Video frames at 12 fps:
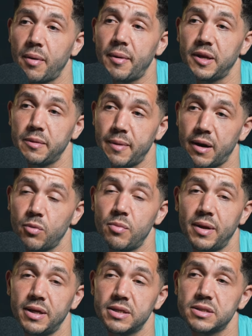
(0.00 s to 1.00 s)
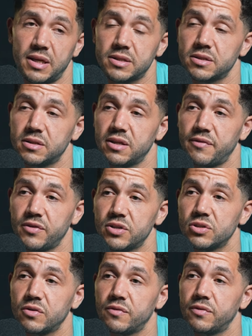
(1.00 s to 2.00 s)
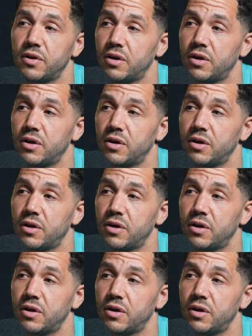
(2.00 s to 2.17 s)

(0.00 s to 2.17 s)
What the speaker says: my money back with menace. That's the definition of